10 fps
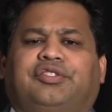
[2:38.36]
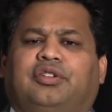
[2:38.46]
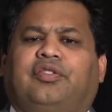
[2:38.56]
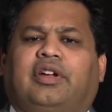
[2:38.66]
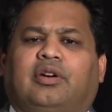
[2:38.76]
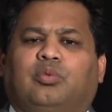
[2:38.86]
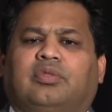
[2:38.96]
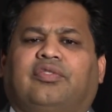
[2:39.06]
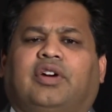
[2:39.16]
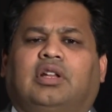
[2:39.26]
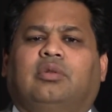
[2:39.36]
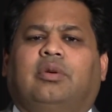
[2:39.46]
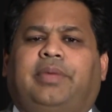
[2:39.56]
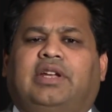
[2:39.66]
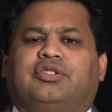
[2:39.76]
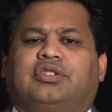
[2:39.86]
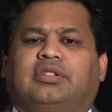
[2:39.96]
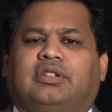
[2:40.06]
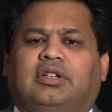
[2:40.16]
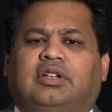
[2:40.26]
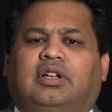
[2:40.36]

surveyor will follow a patient